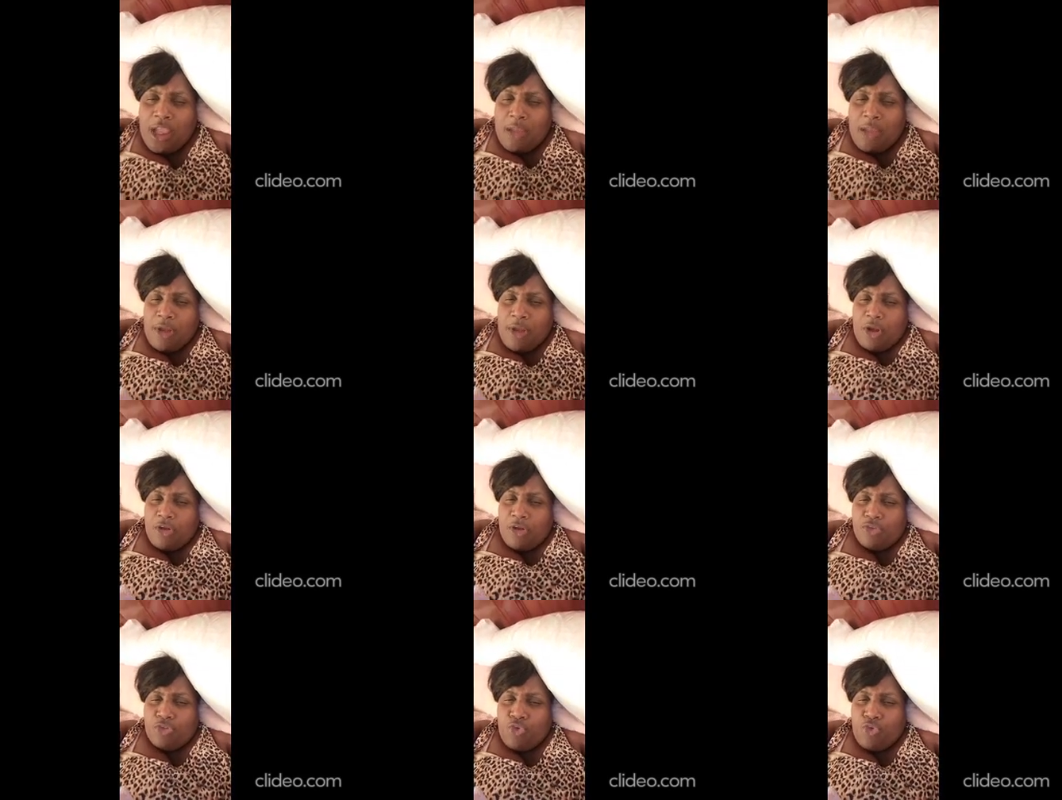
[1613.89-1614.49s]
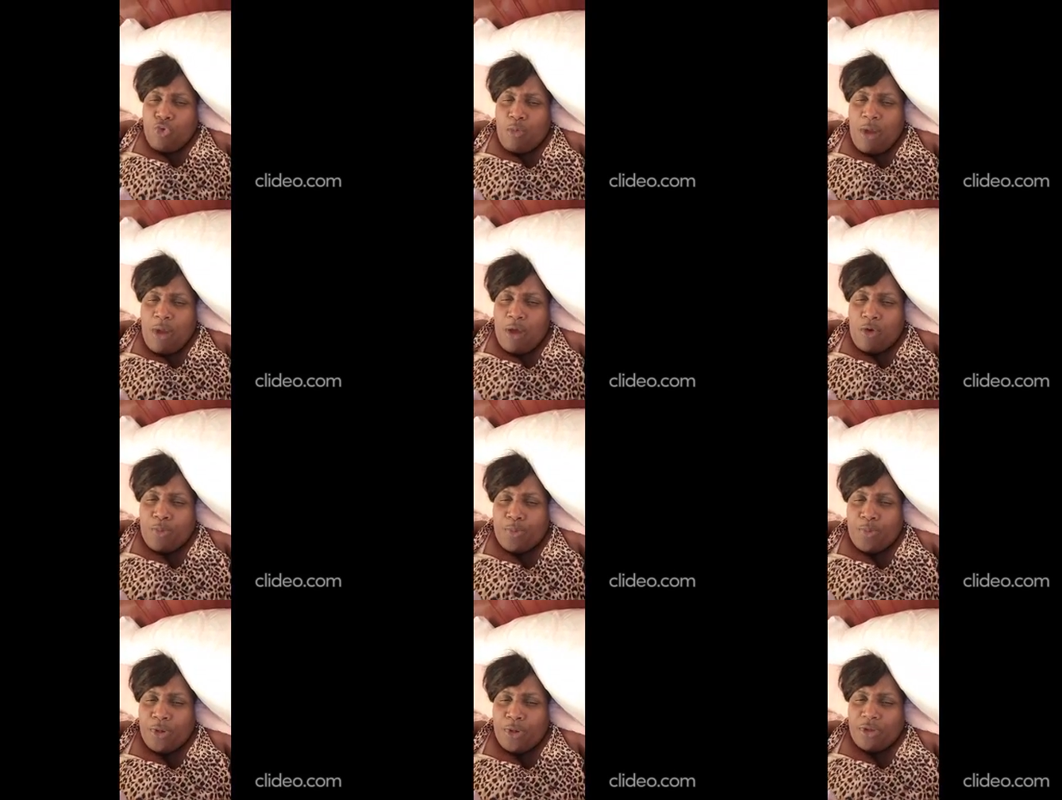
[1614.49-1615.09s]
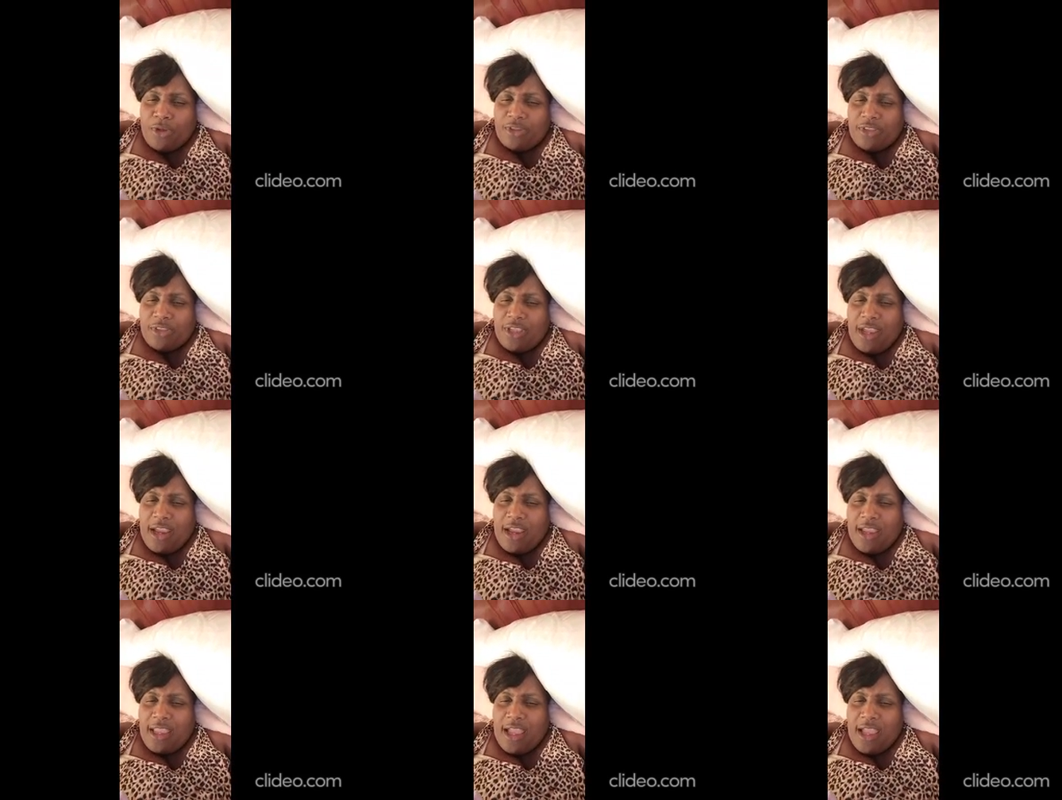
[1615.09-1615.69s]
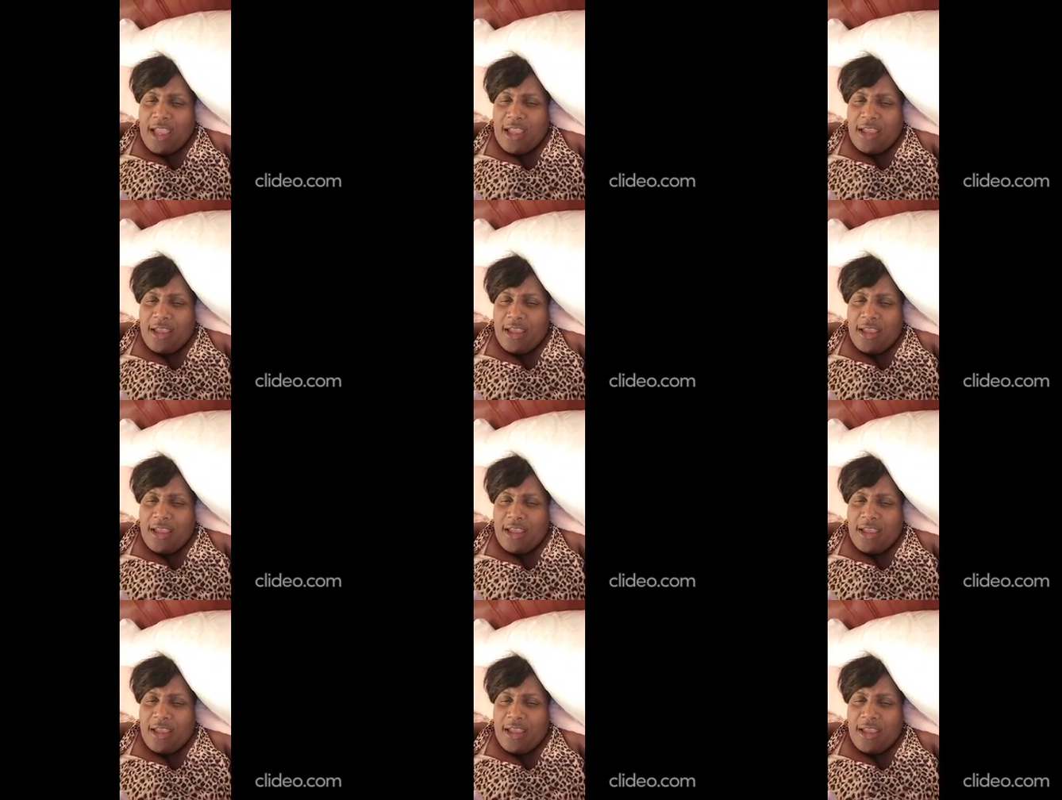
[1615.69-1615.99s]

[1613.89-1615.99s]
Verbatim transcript: Me go zoom her up, you know, see her, yeah?